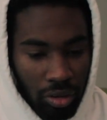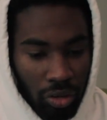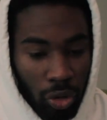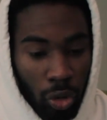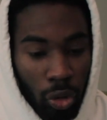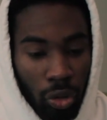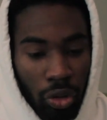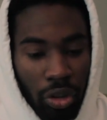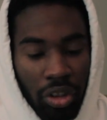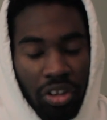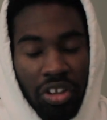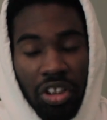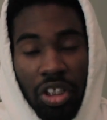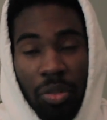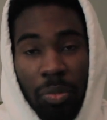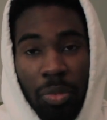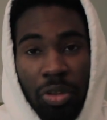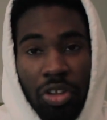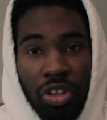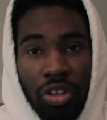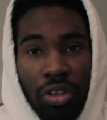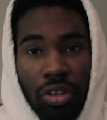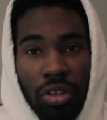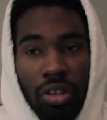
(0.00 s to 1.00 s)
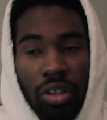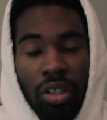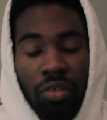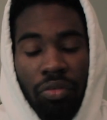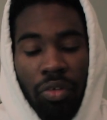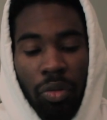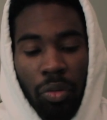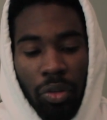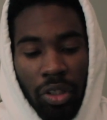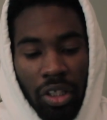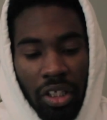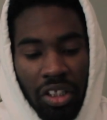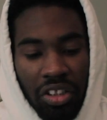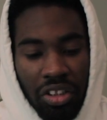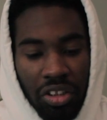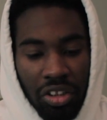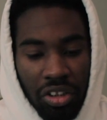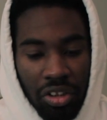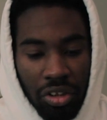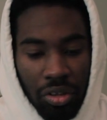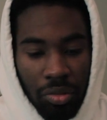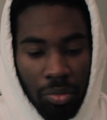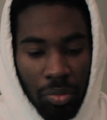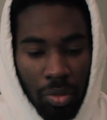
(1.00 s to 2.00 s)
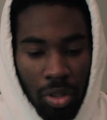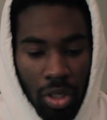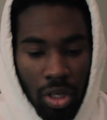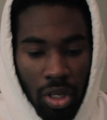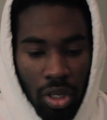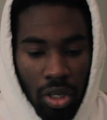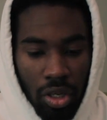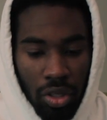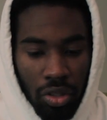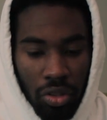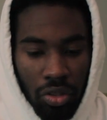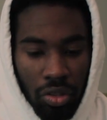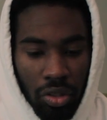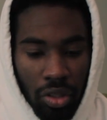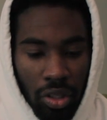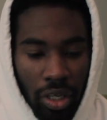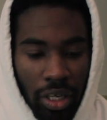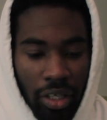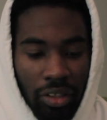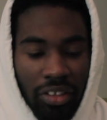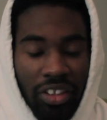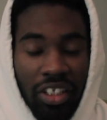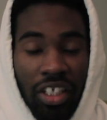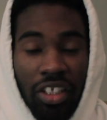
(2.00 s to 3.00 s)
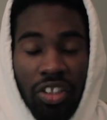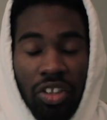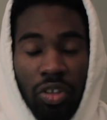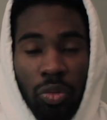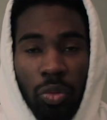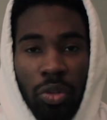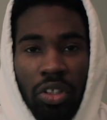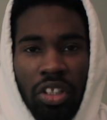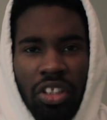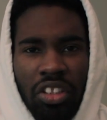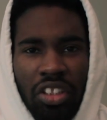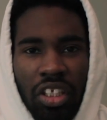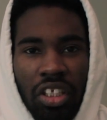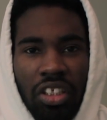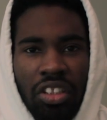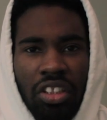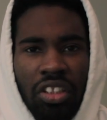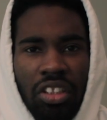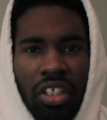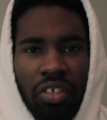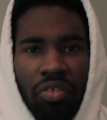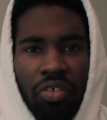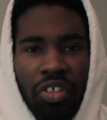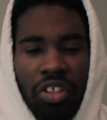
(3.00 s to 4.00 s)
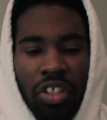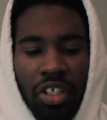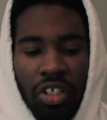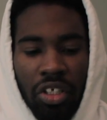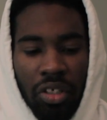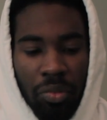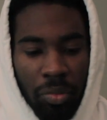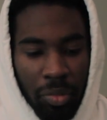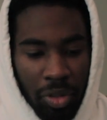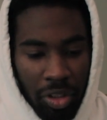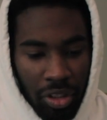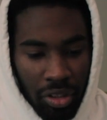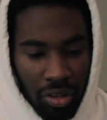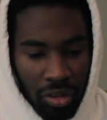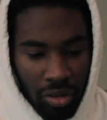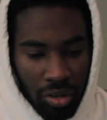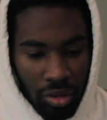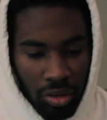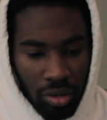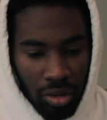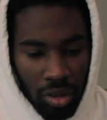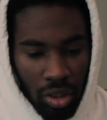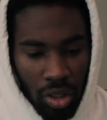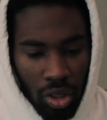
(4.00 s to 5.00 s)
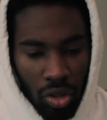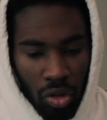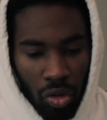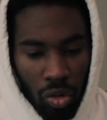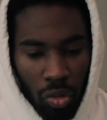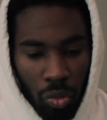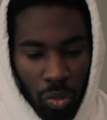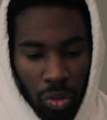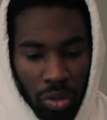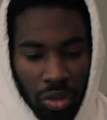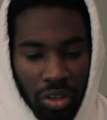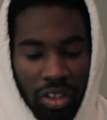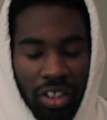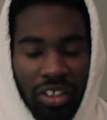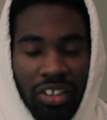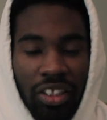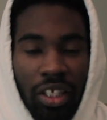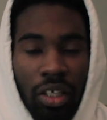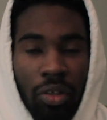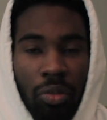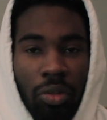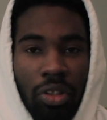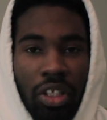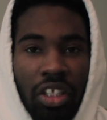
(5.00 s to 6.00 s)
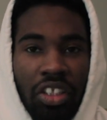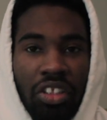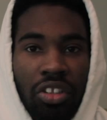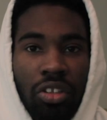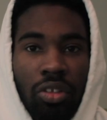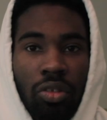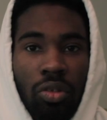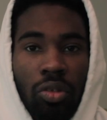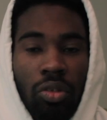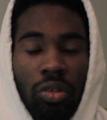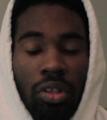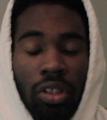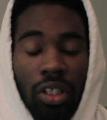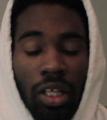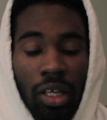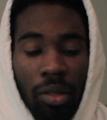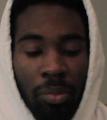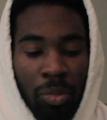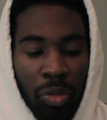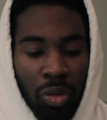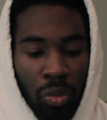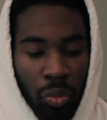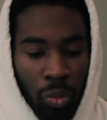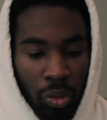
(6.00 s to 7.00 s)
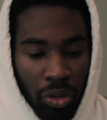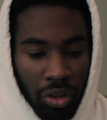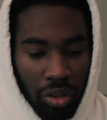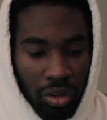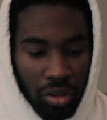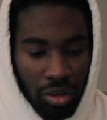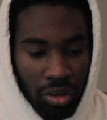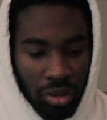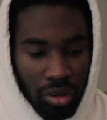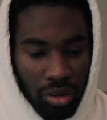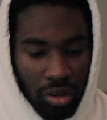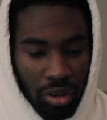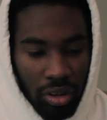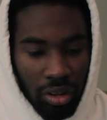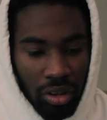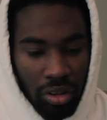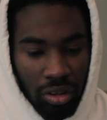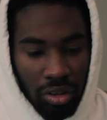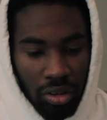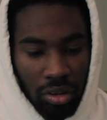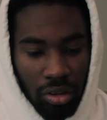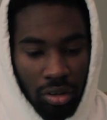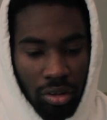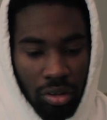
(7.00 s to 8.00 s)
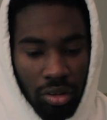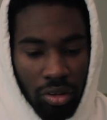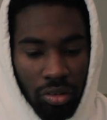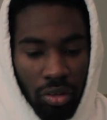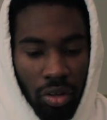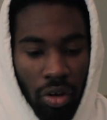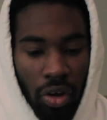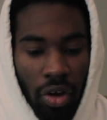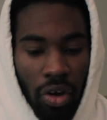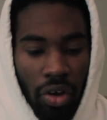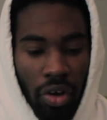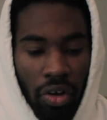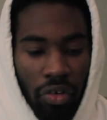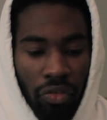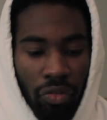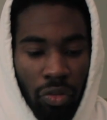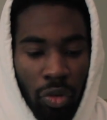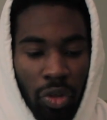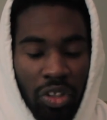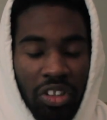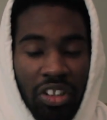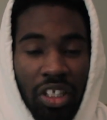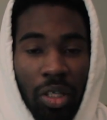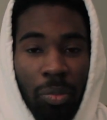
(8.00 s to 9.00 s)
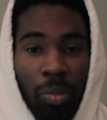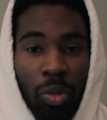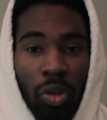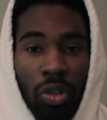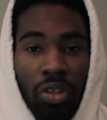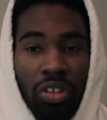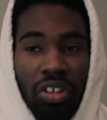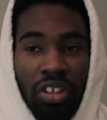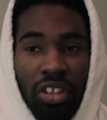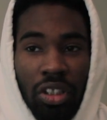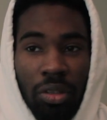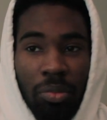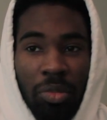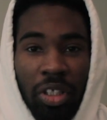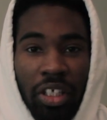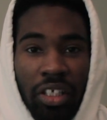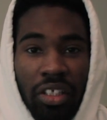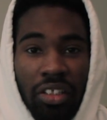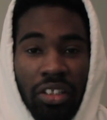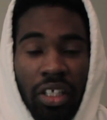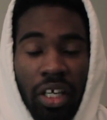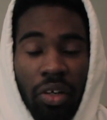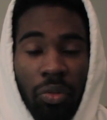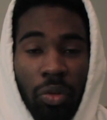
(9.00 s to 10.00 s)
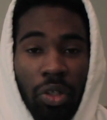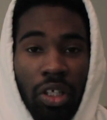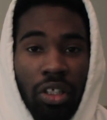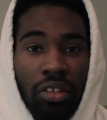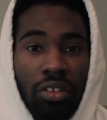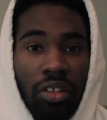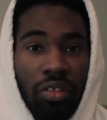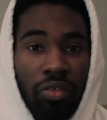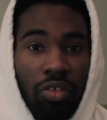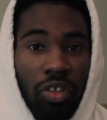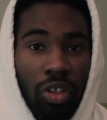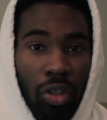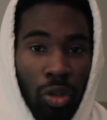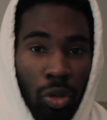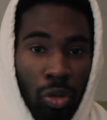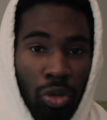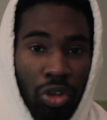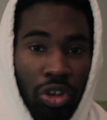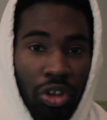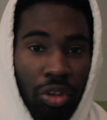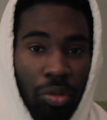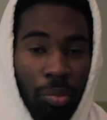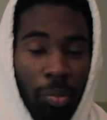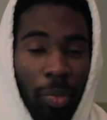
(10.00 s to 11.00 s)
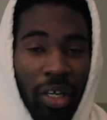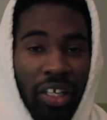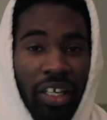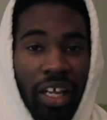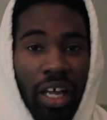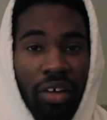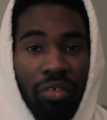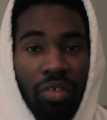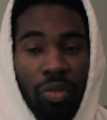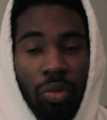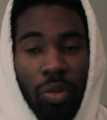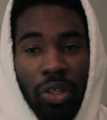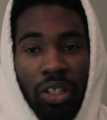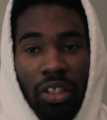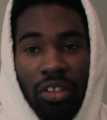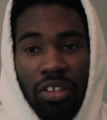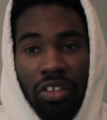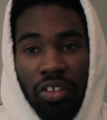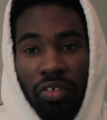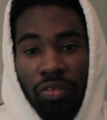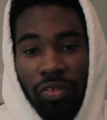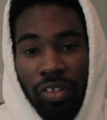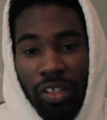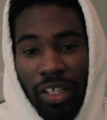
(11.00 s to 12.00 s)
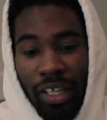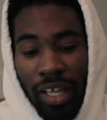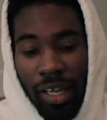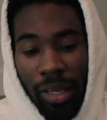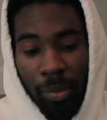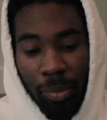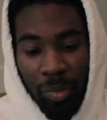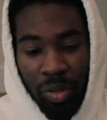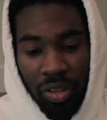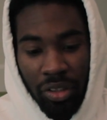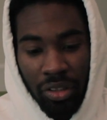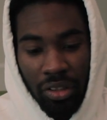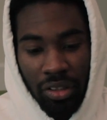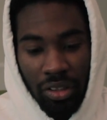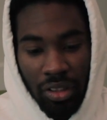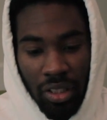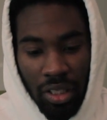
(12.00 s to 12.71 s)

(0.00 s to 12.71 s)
or temperature of a relationship. You know how Texas weather changes every 30 minutes? Well, that's how relational climate works, in a sense. For example, on some days, a relative culture might have a relative climate